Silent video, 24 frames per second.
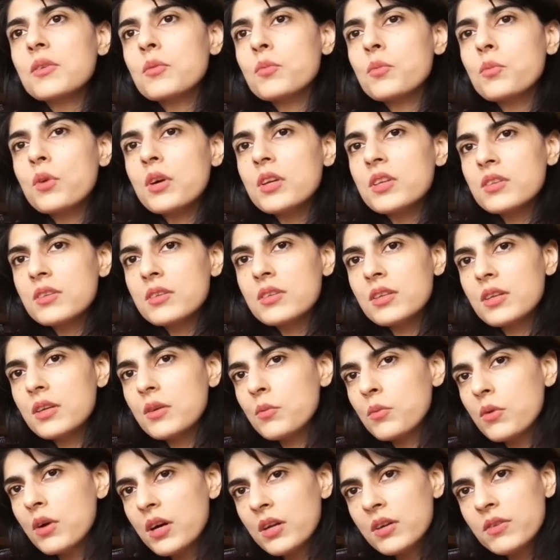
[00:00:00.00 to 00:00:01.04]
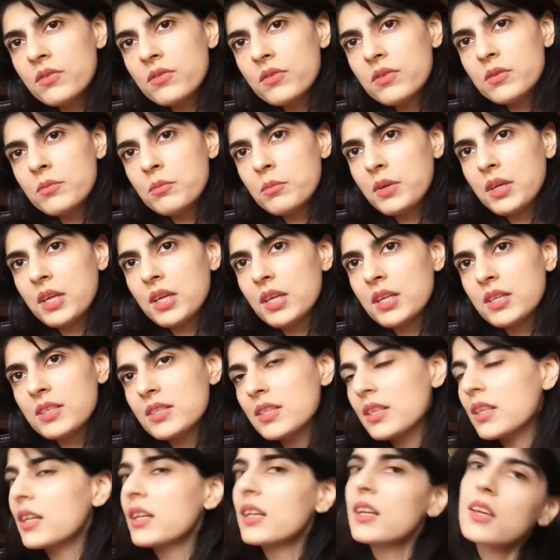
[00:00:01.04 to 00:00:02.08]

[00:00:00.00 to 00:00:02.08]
what do they want from me? It's like,